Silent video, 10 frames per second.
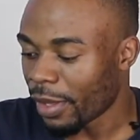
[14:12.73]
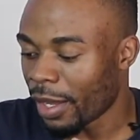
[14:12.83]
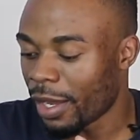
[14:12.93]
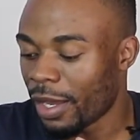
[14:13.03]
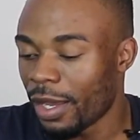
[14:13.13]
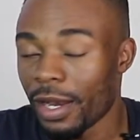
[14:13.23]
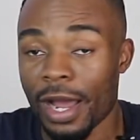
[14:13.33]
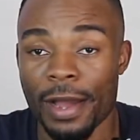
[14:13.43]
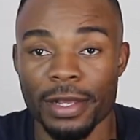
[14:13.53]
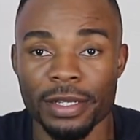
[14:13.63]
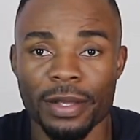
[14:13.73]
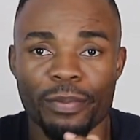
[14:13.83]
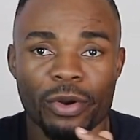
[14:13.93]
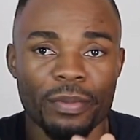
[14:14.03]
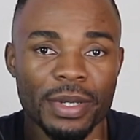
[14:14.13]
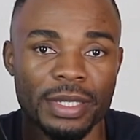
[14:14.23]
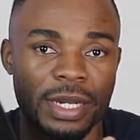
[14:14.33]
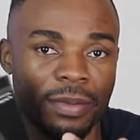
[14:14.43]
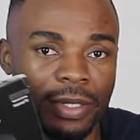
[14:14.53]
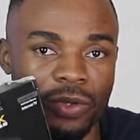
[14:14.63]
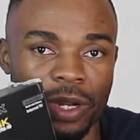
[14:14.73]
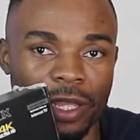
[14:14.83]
and I promised that I was going to